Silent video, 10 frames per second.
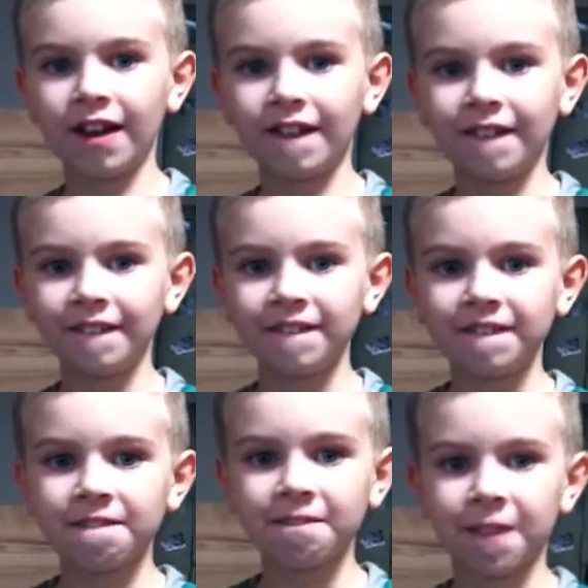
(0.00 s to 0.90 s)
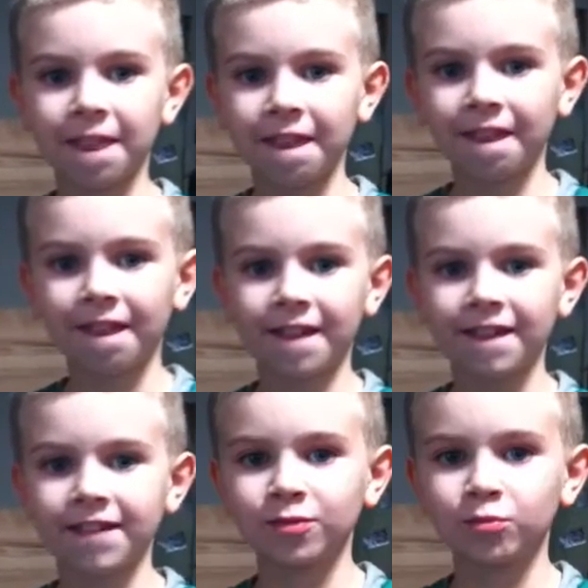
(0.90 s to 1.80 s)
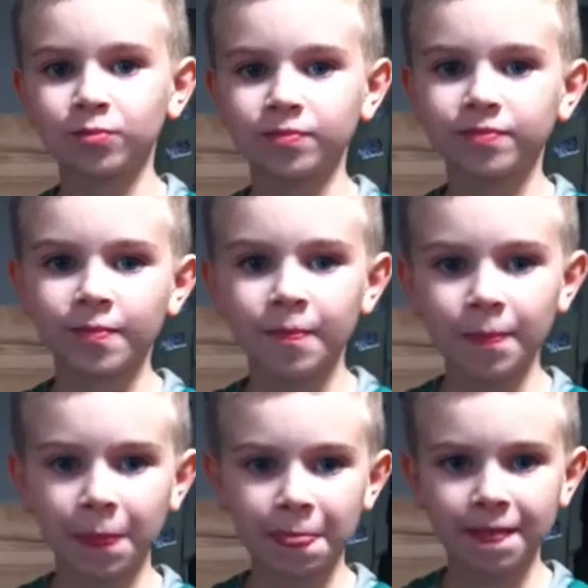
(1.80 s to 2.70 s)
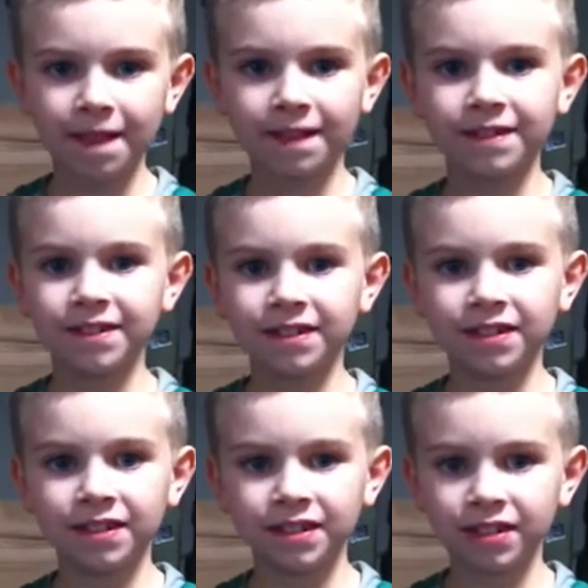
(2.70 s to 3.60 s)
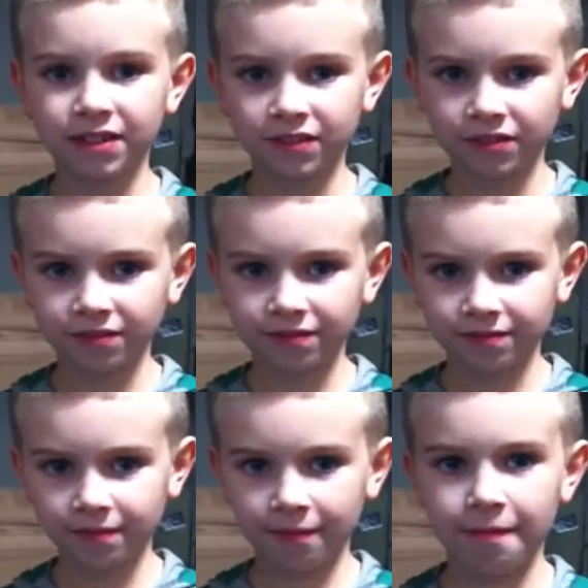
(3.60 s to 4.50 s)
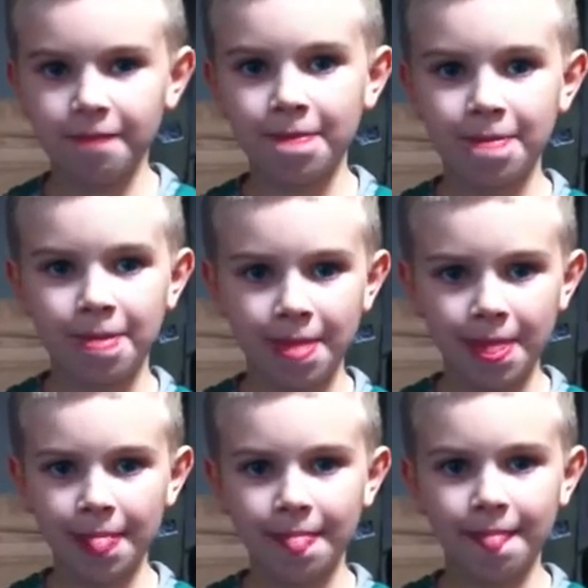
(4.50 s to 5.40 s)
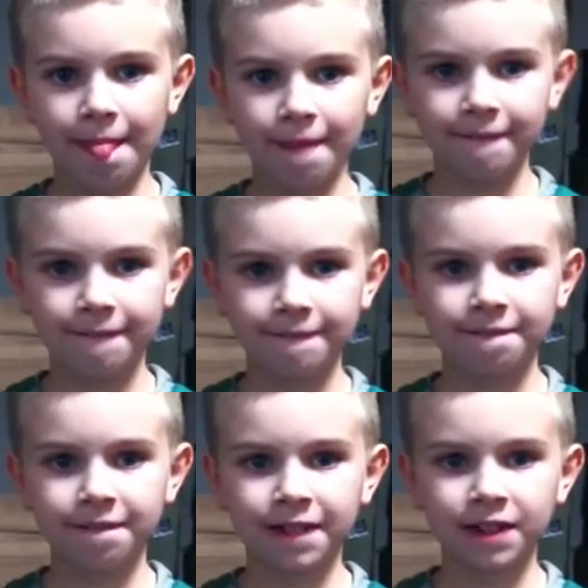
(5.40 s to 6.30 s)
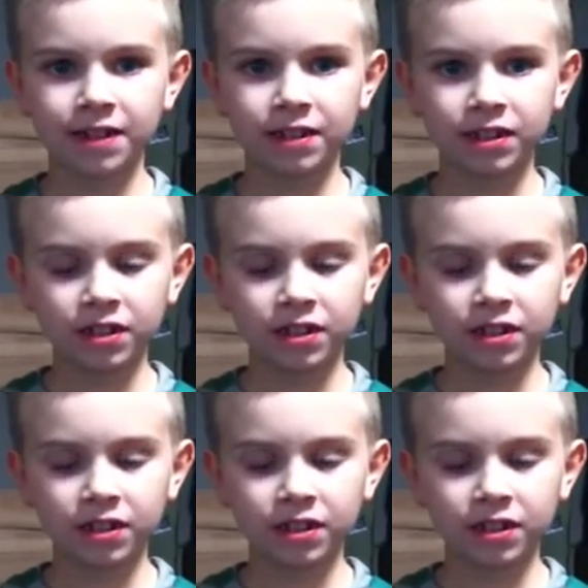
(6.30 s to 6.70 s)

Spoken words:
Okay, that sounds fun enough. So that's definitely something you need to go to college to figure out.